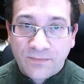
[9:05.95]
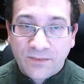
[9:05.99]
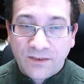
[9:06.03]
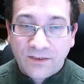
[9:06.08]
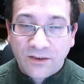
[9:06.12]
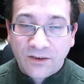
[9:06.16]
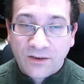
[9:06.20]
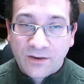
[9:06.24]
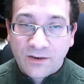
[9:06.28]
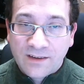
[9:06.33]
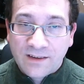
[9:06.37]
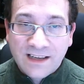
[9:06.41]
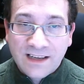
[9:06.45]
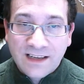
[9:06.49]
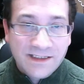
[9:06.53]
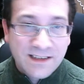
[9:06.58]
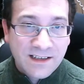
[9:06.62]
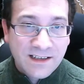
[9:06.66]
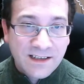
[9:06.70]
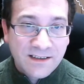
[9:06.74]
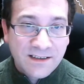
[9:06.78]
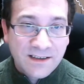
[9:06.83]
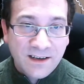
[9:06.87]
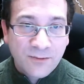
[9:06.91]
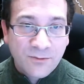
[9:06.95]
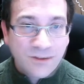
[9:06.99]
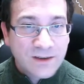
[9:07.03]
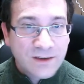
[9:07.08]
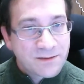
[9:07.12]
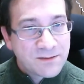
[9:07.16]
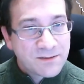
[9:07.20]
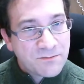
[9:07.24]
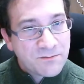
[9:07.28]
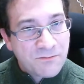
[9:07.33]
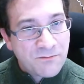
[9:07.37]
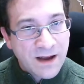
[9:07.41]
So in that sense, it
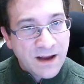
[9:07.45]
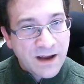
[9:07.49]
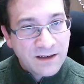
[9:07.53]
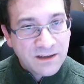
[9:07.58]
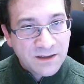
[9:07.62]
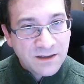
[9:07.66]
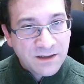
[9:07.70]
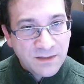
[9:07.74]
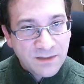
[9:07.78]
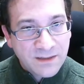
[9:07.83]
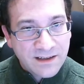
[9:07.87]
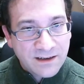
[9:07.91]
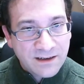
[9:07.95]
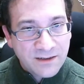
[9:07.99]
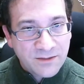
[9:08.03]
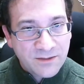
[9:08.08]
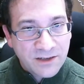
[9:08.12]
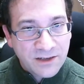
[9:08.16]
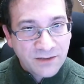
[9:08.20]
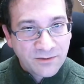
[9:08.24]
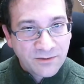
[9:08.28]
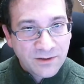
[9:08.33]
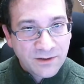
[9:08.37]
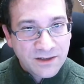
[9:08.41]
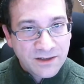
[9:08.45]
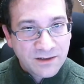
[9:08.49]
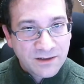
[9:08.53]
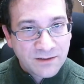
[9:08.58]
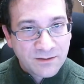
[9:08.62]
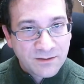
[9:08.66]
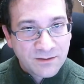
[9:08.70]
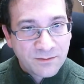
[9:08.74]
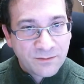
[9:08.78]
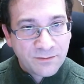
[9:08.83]
wasn't meant to be that different,